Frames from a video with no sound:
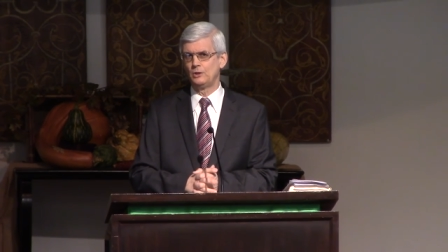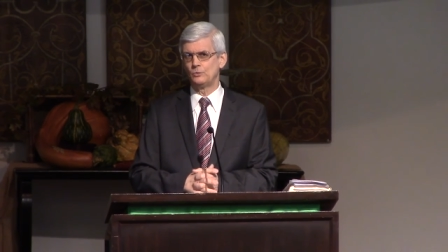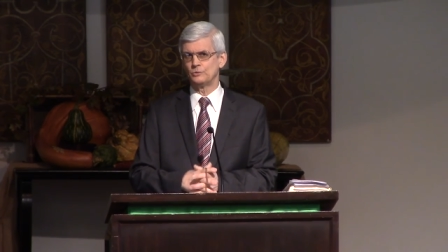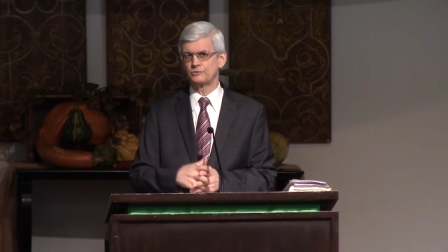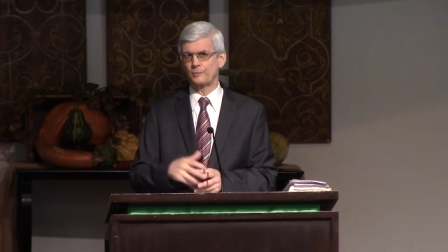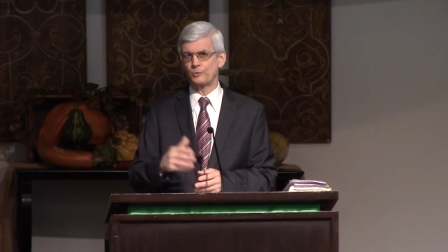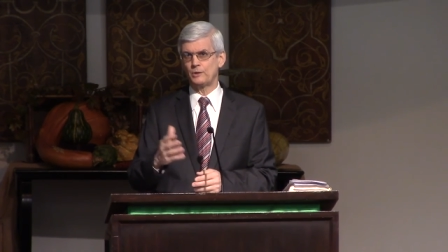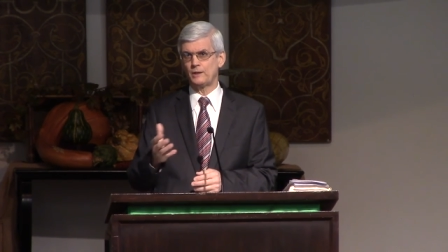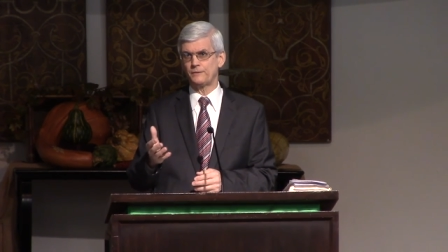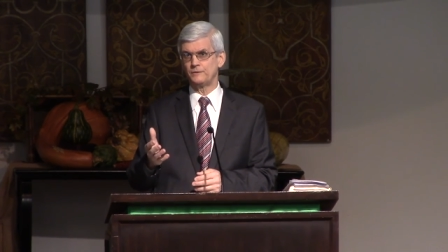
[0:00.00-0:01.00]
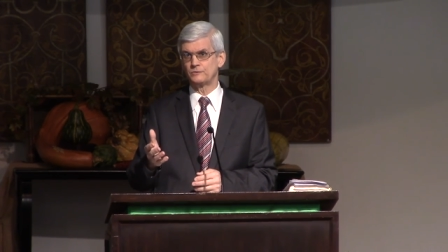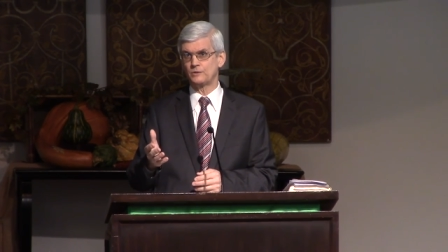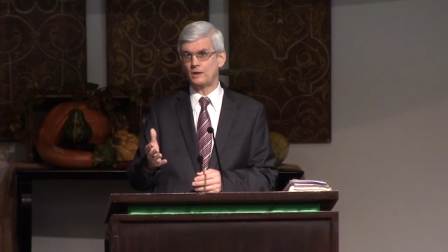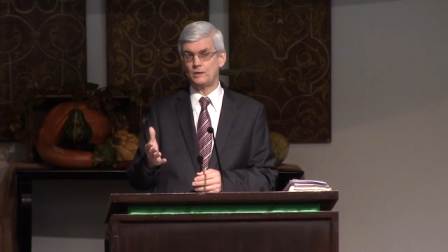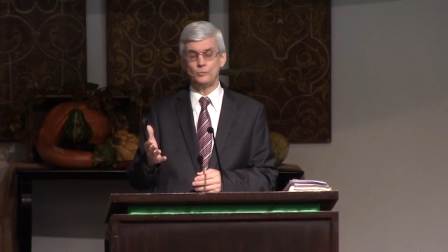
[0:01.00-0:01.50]
We'll separate at this
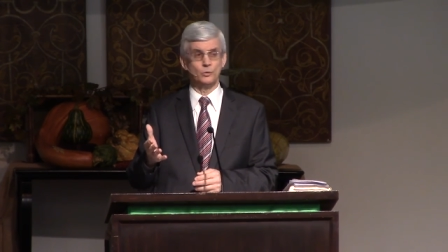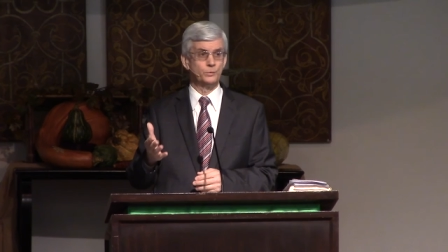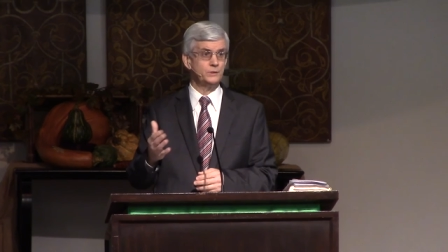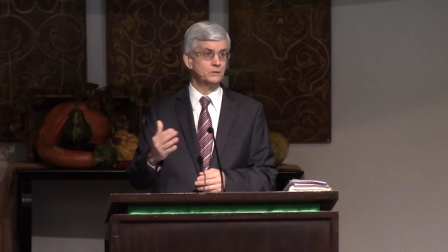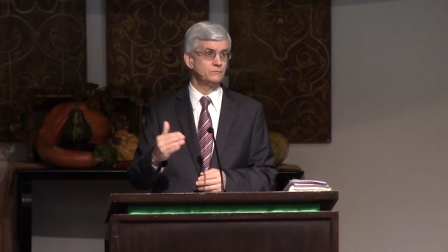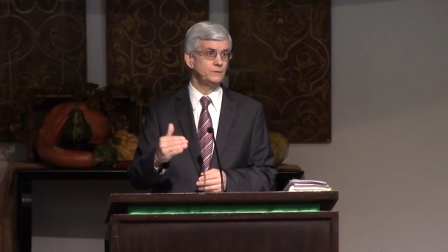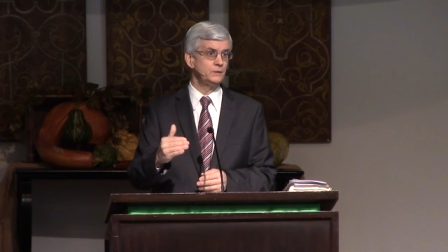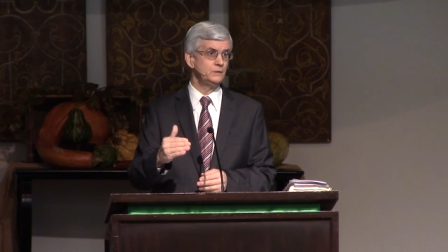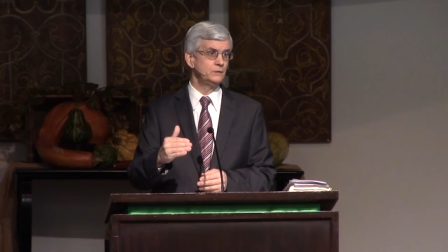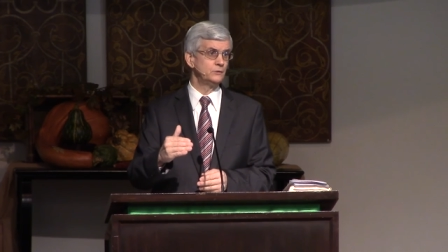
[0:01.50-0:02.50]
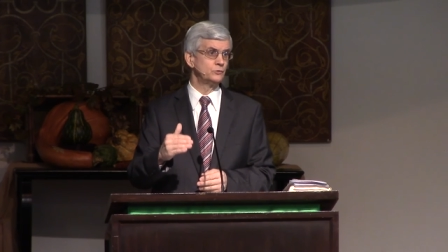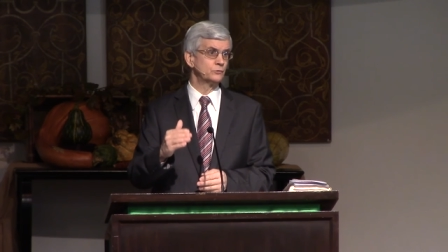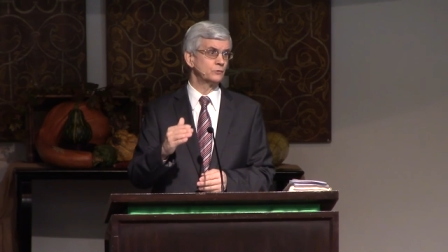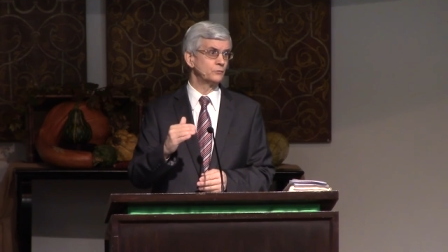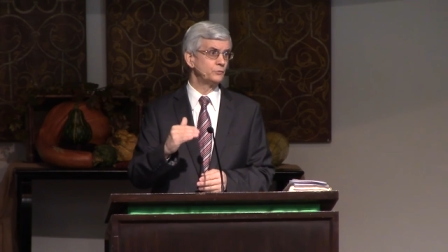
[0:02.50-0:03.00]
time. We'll reconvene in
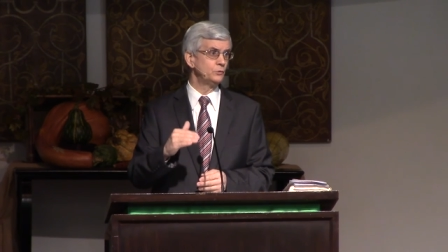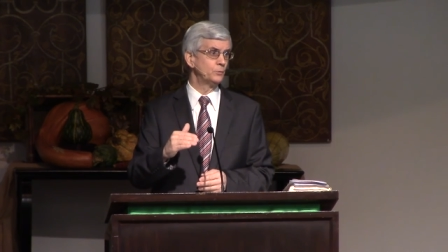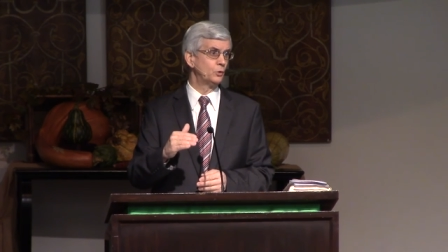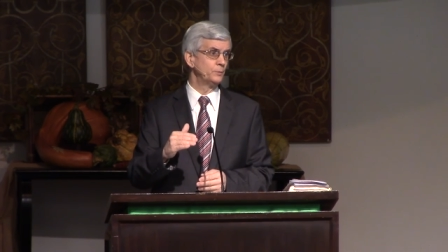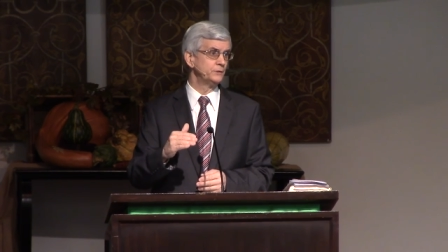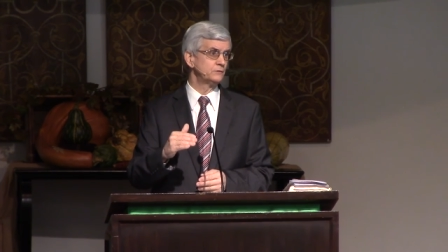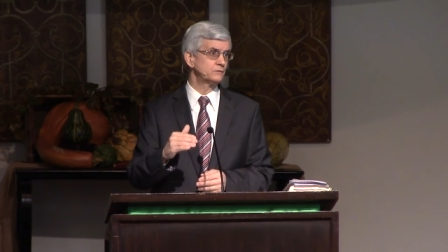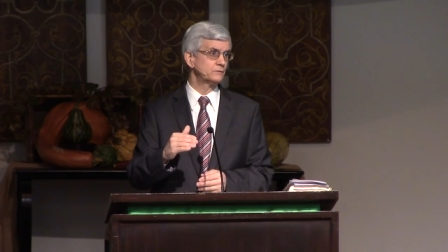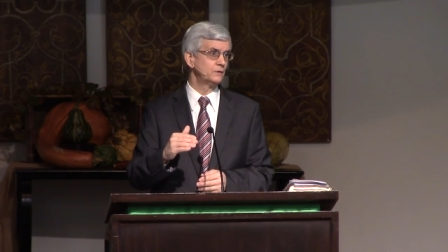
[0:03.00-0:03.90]
just a few moments